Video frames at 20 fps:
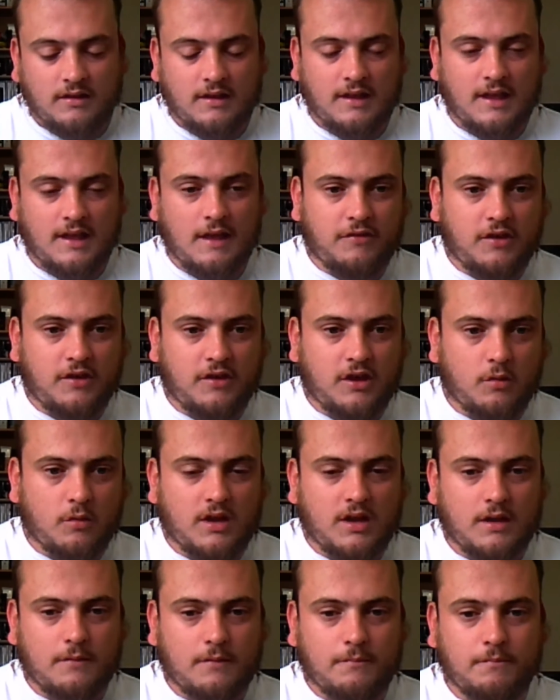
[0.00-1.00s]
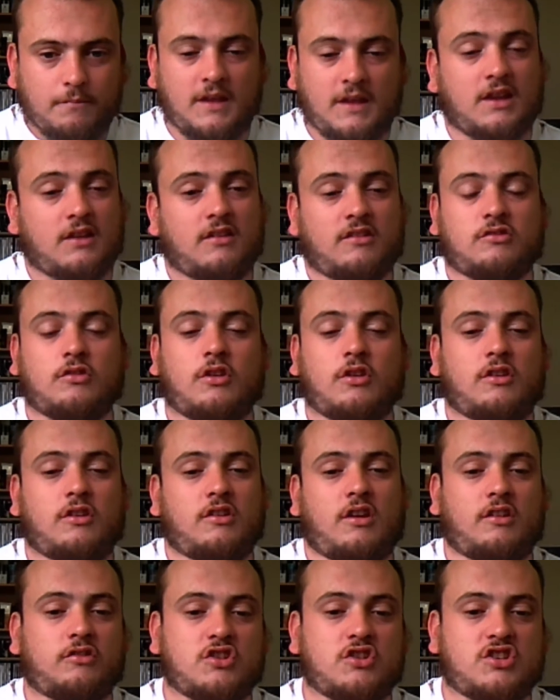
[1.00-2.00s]
If you it's not
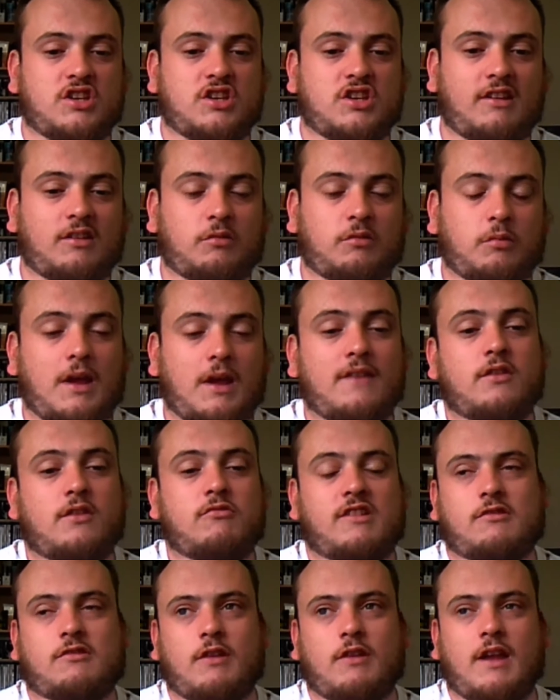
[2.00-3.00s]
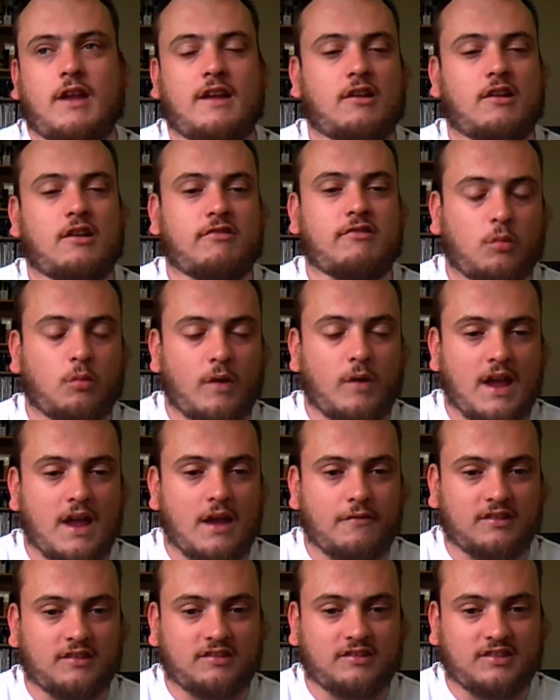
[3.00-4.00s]
just increased weight. If you increase the weight
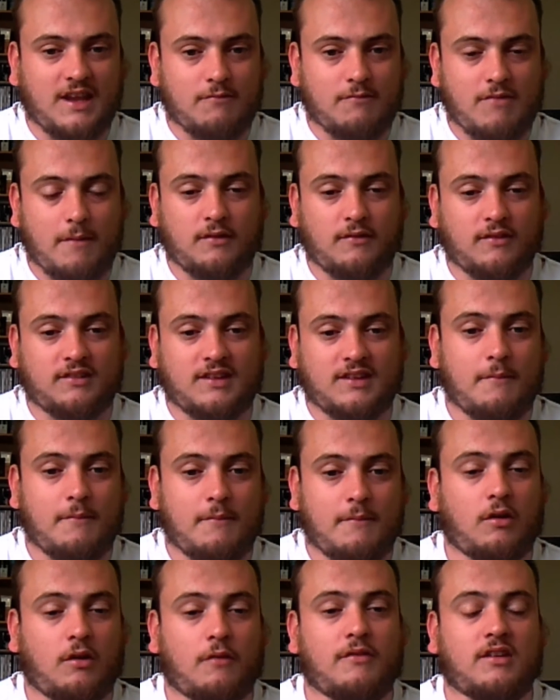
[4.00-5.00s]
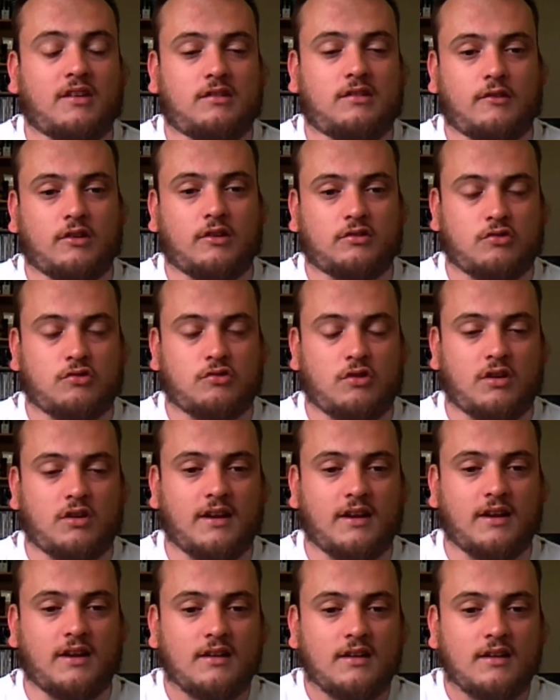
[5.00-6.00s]
for the same reps over time, it's obvious you've got
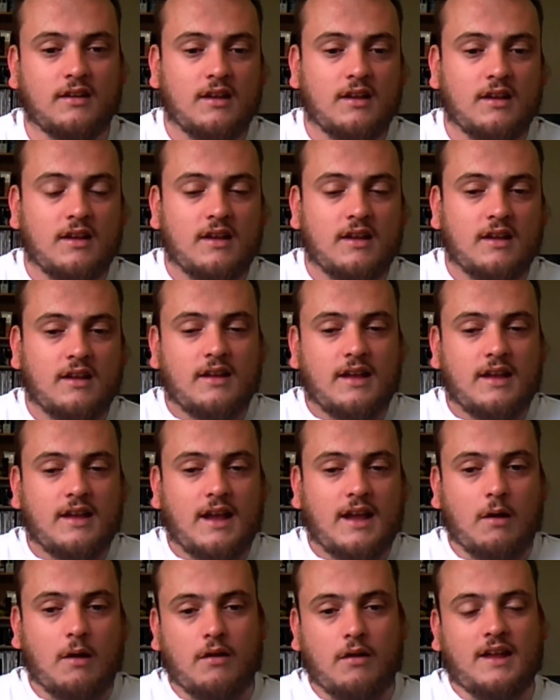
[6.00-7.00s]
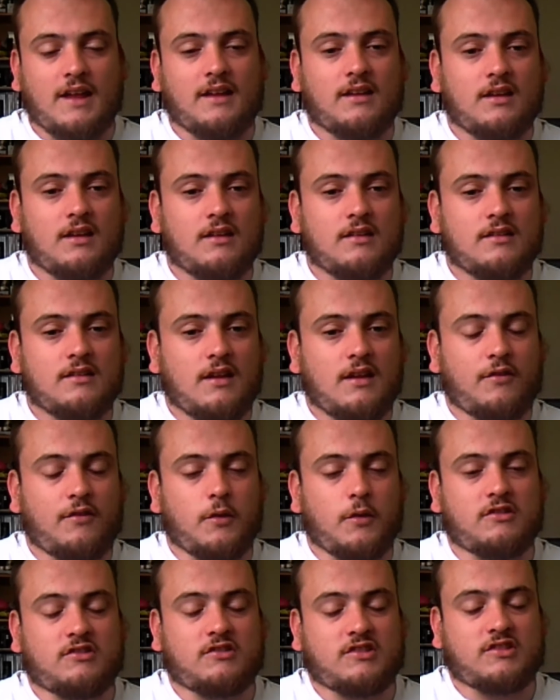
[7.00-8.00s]
stronger. However, like if
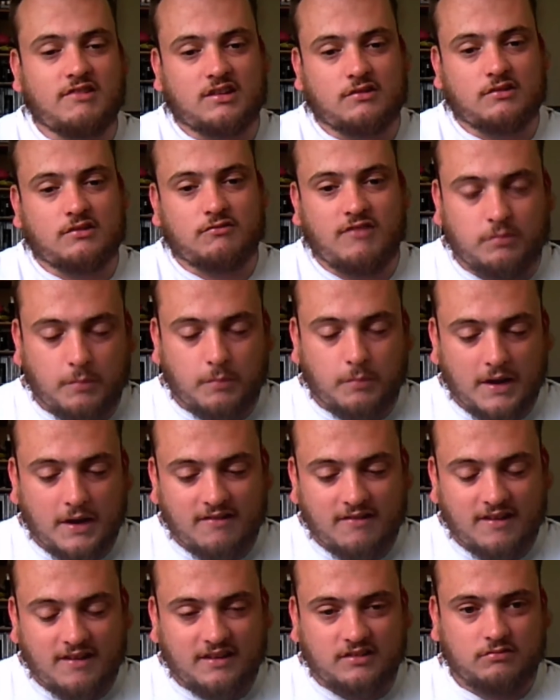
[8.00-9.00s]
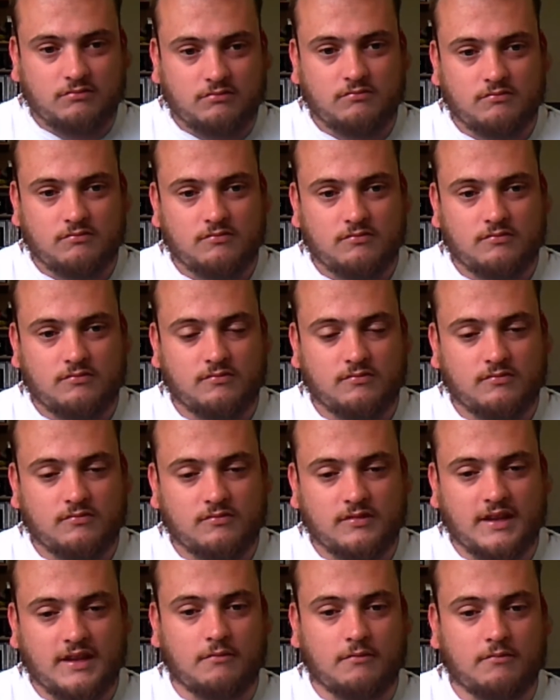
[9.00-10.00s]
you decrease the rest periods,
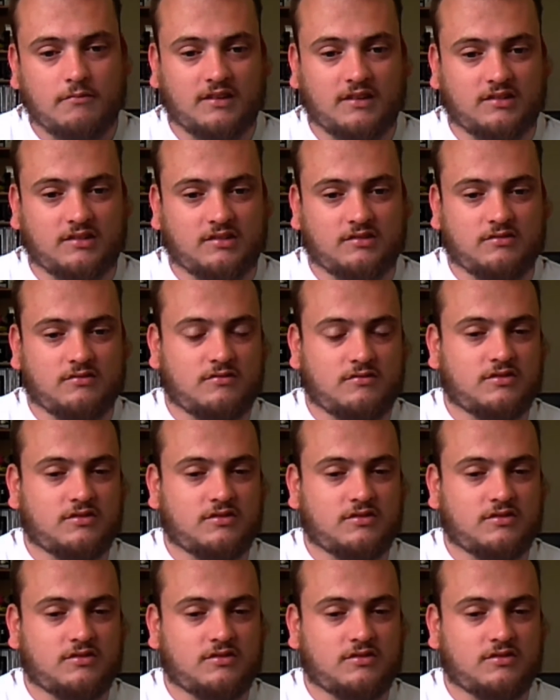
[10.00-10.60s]
yeah, that's